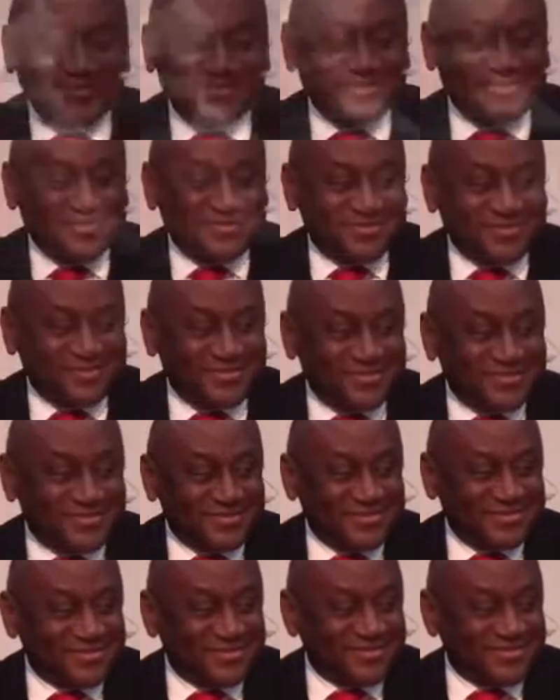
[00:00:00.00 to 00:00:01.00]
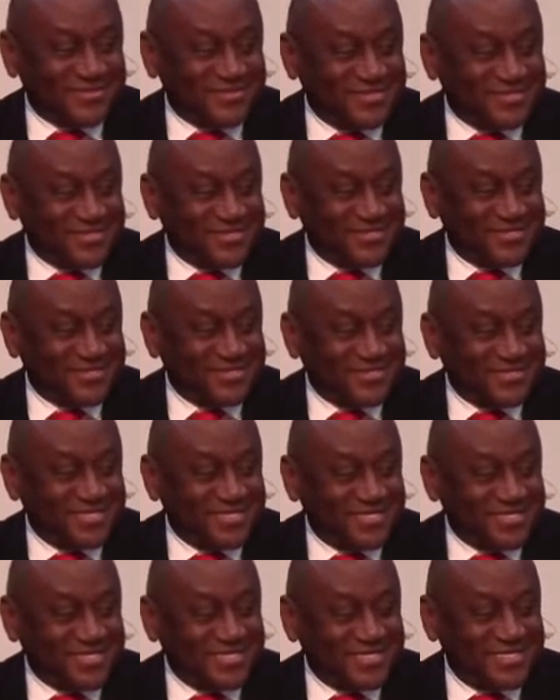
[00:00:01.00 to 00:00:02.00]

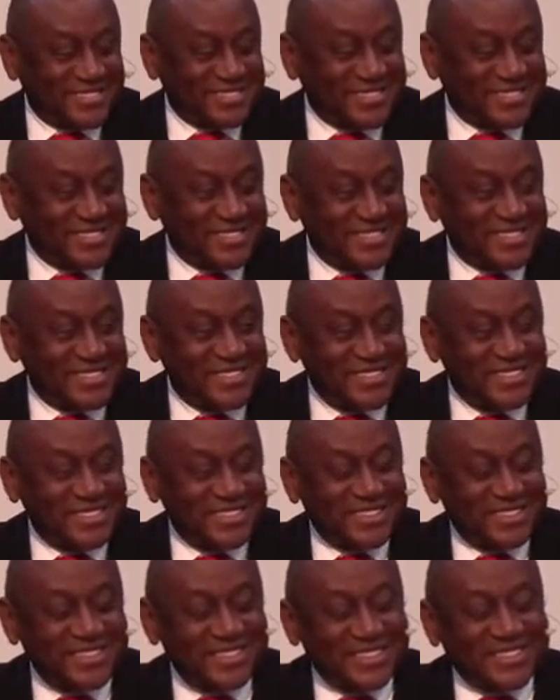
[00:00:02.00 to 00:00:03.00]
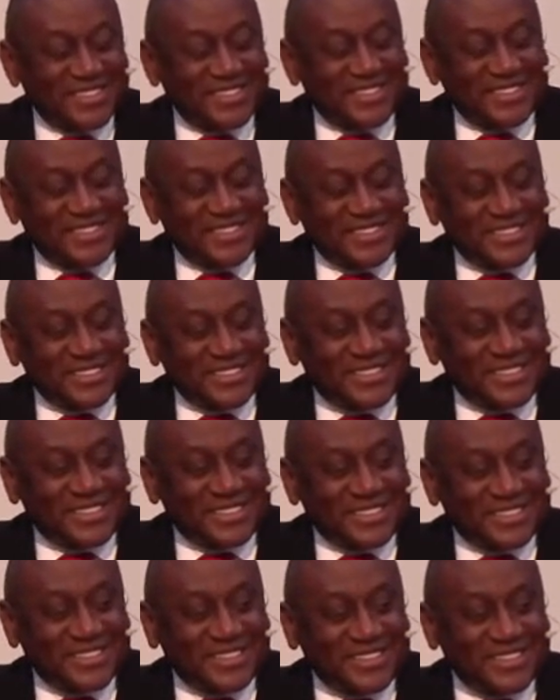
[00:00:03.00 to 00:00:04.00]

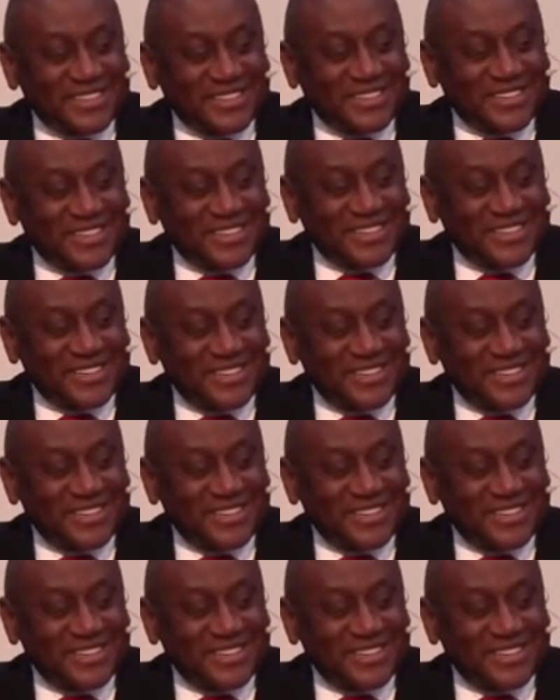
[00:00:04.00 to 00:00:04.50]
(silence)